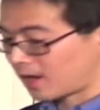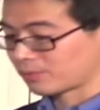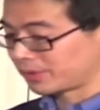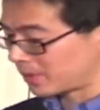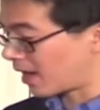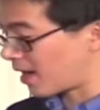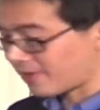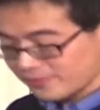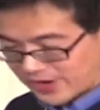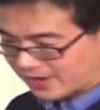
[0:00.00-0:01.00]
a
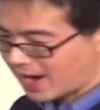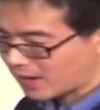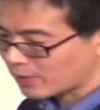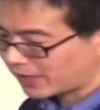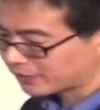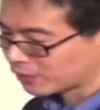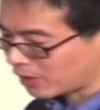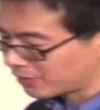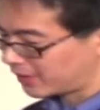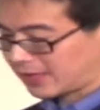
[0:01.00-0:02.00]
uh, very high rate of
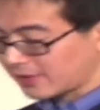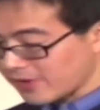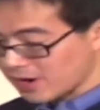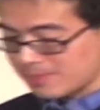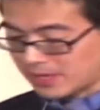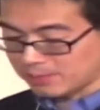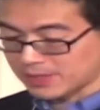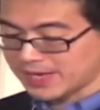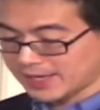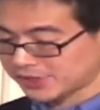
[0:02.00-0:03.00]
growth and environmental
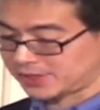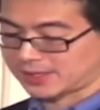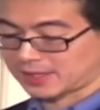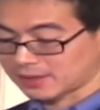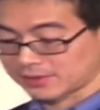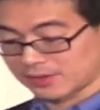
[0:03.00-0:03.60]
protection and